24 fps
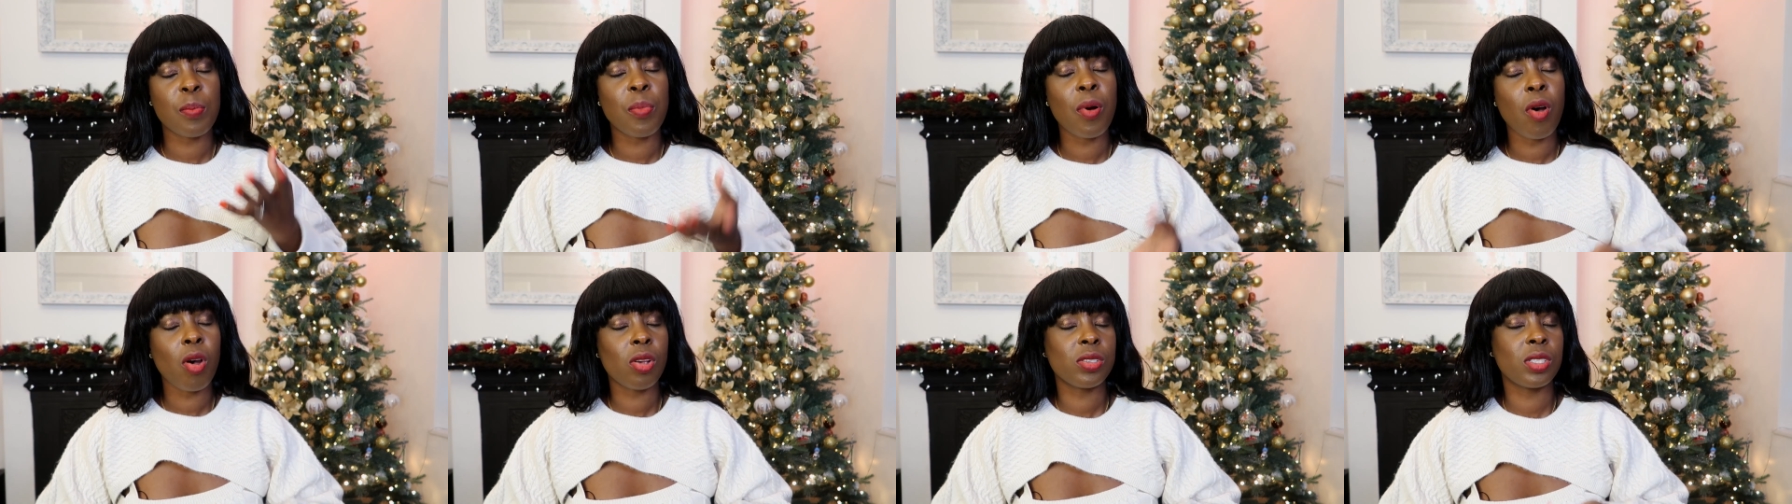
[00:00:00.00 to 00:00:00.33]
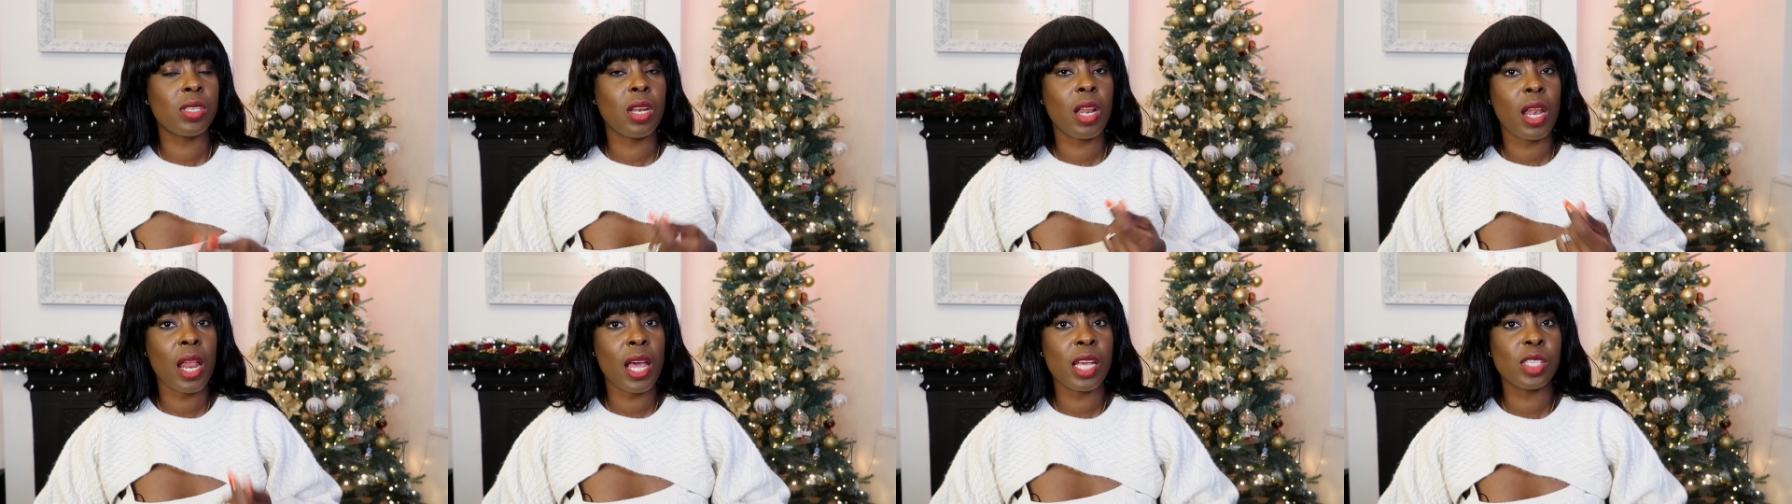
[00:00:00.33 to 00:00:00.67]

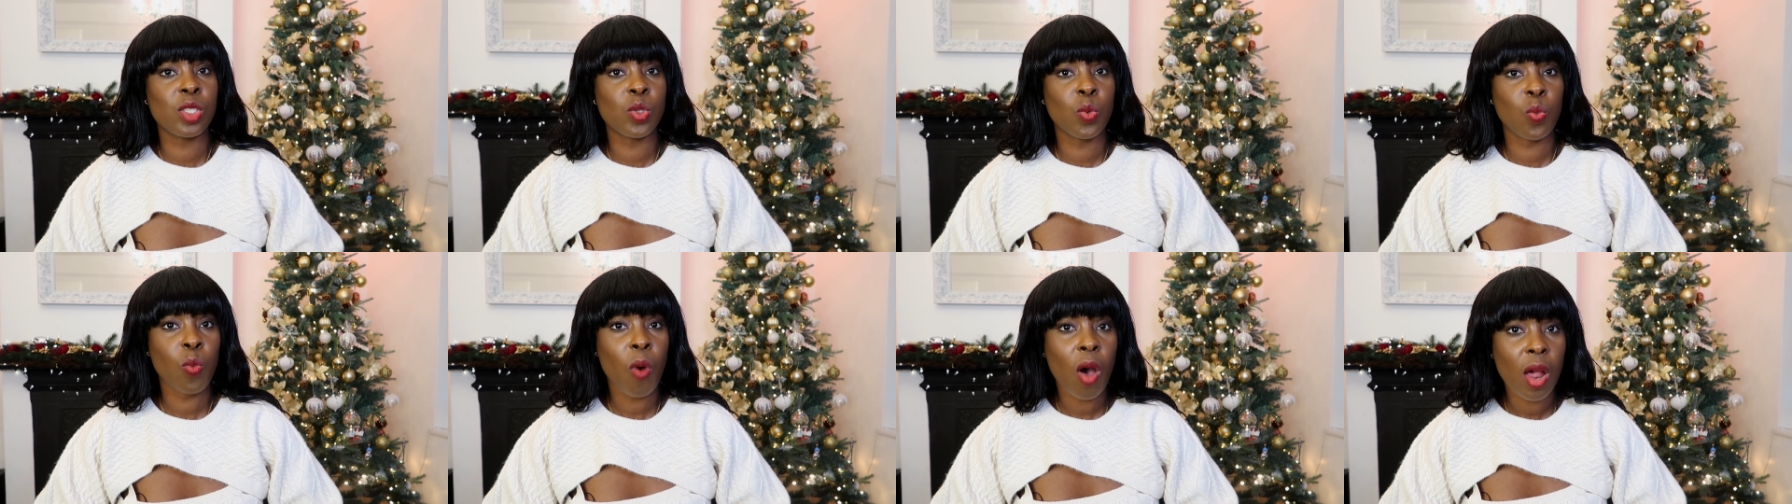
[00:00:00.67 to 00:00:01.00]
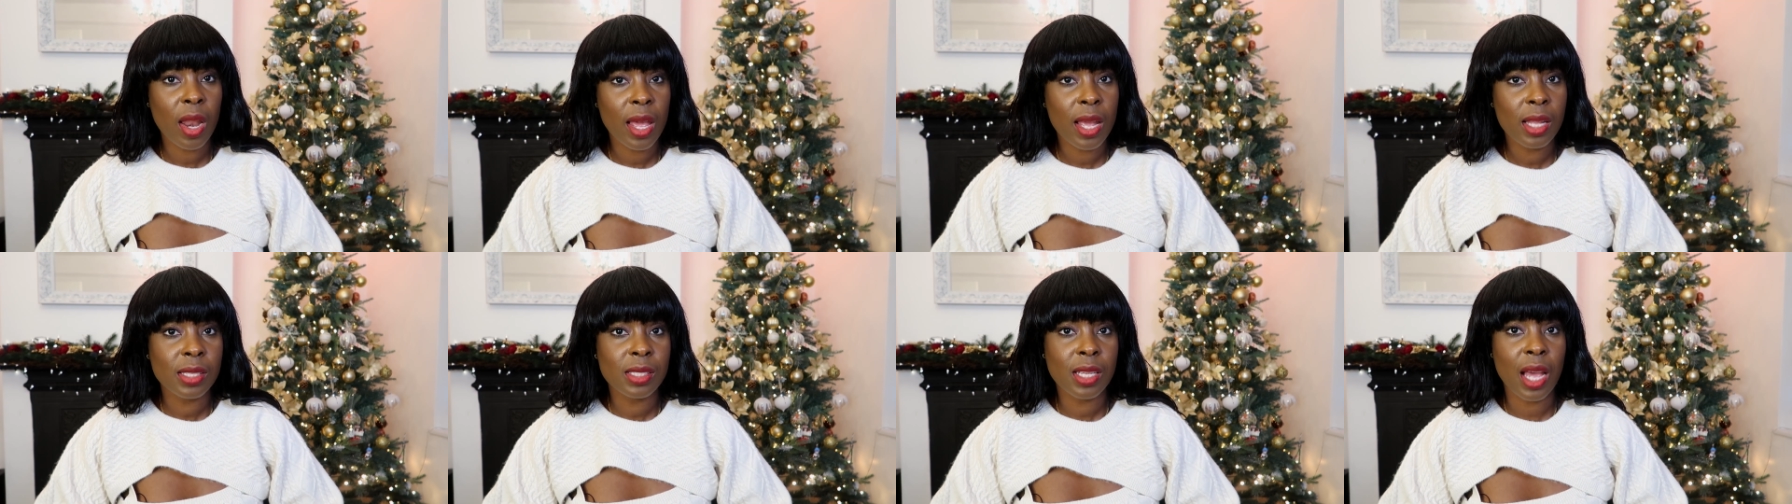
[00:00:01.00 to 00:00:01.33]
personalized
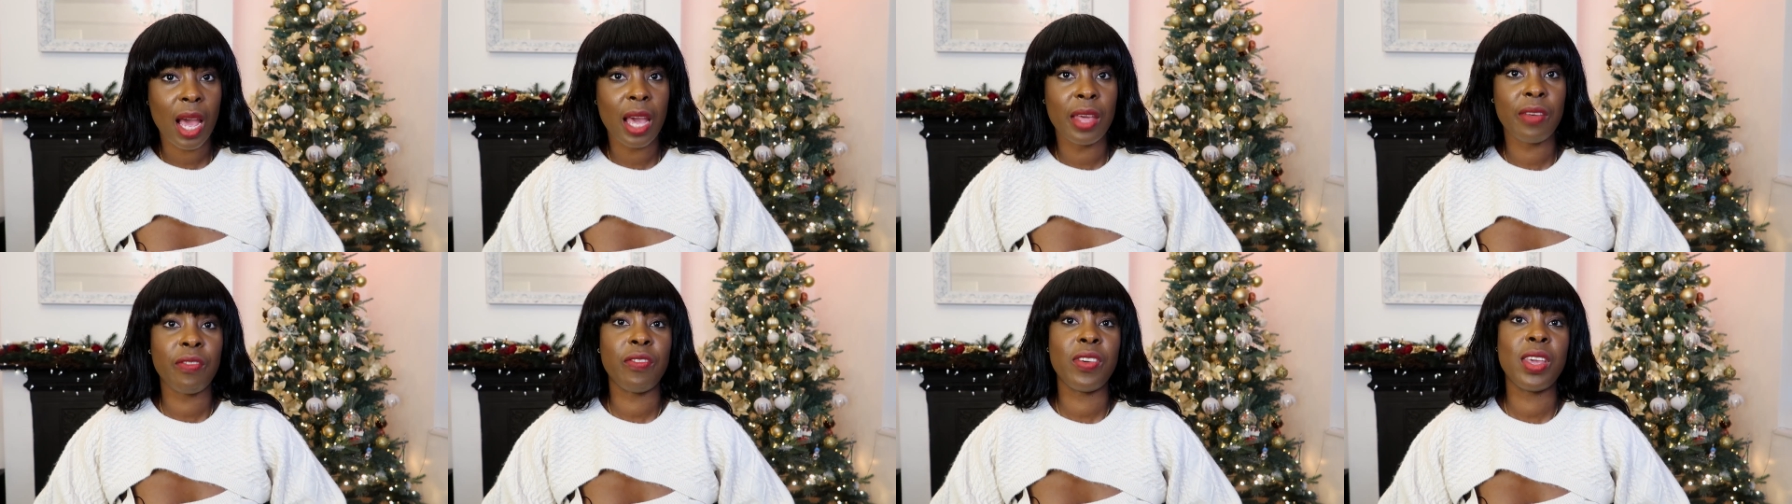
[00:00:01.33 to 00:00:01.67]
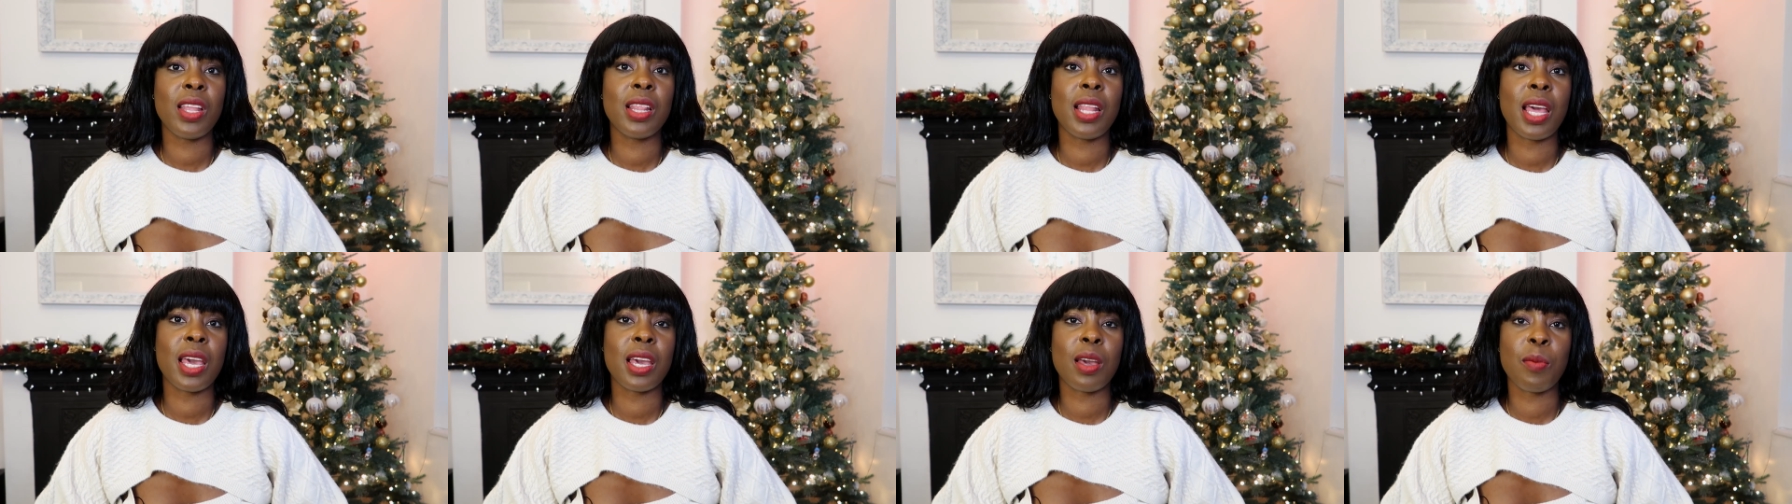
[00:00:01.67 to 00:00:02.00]
wallet. I
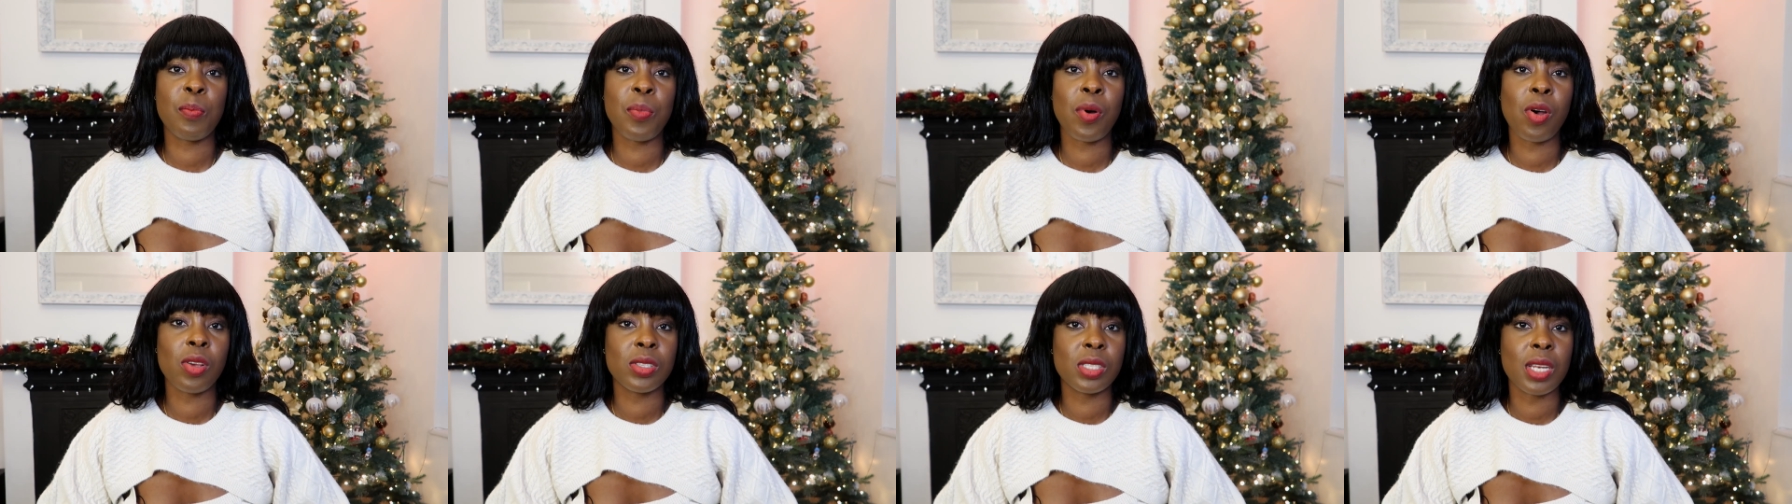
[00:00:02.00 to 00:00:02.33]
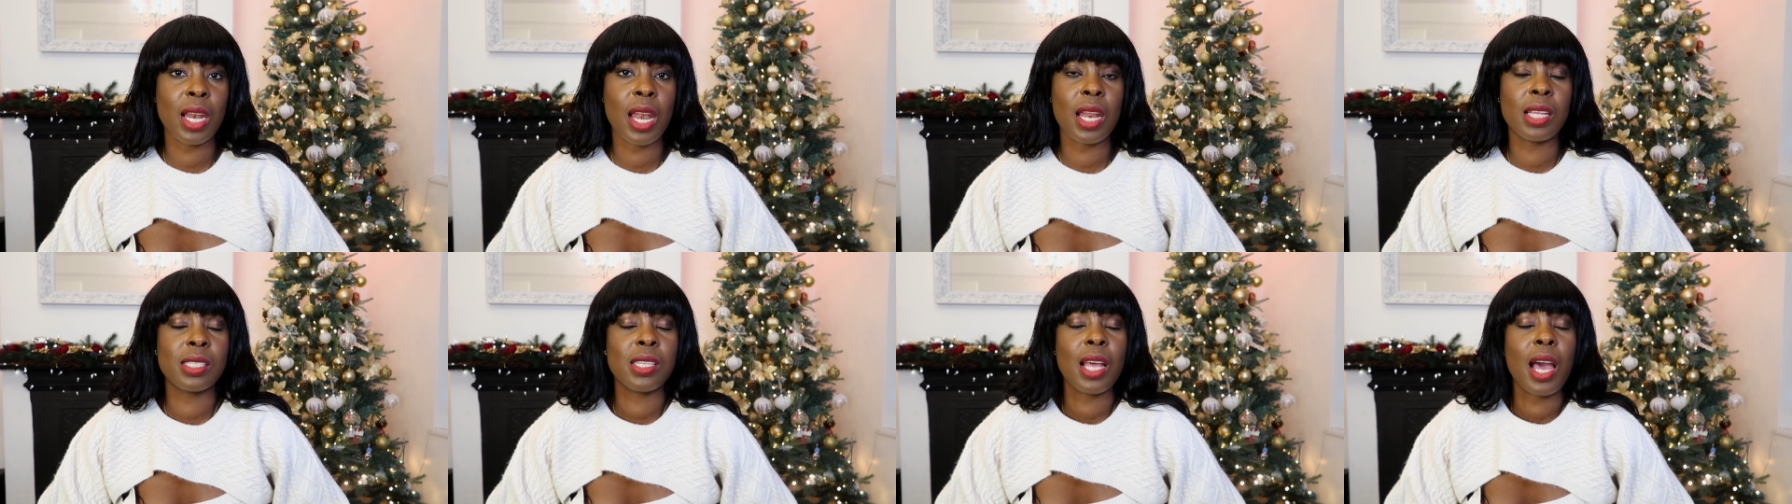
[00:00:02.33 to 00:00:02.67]
feel like
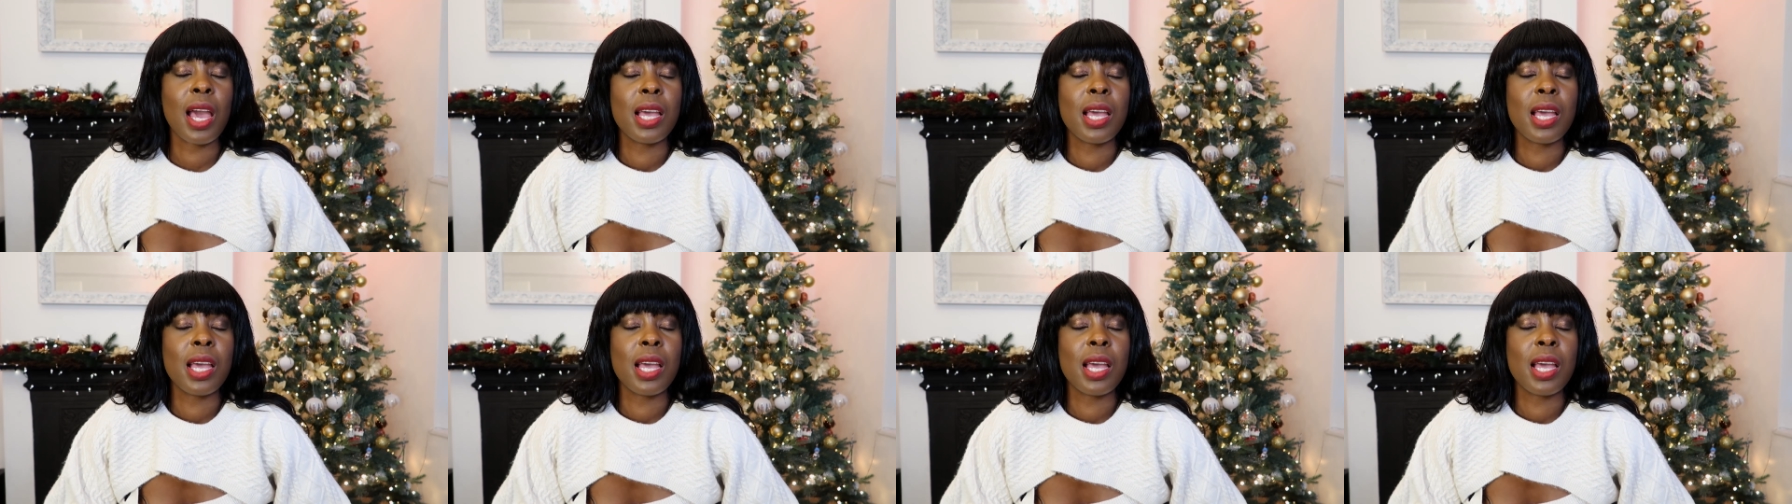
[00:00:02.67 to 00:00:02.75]
personalized